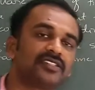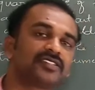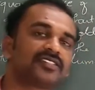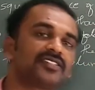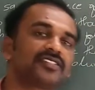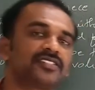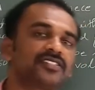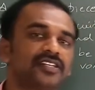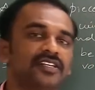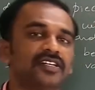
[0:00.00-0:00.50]
This
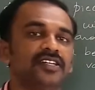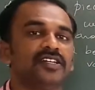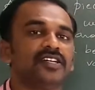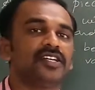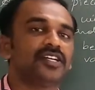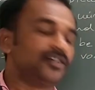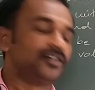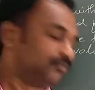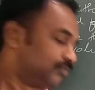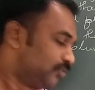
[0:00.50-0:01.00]
is
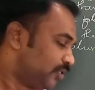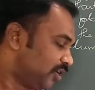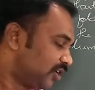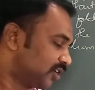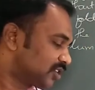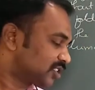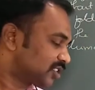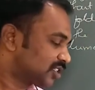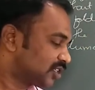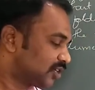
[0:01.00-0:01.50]
a
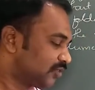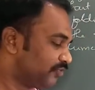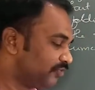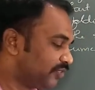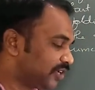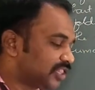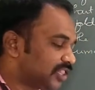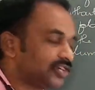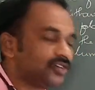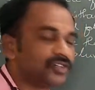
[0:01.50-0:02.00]
box
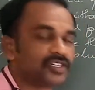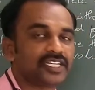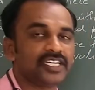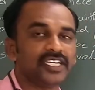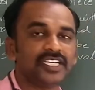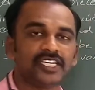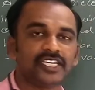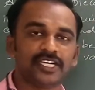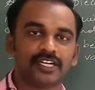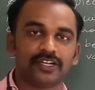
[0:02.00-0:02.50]
without
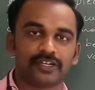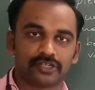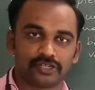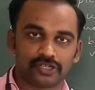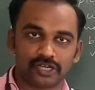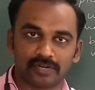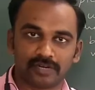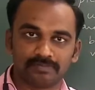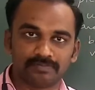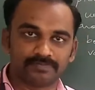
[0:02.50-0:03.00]
a
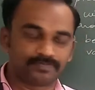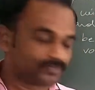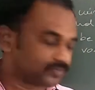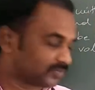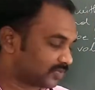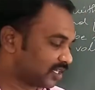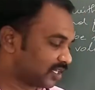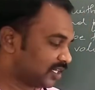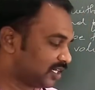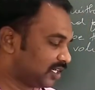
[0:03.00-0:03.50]

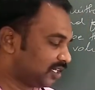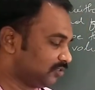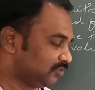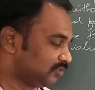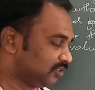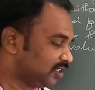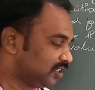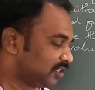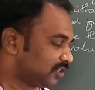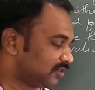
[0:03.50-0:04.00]
top.
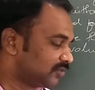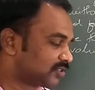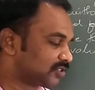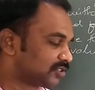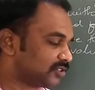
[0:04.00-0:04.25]
How?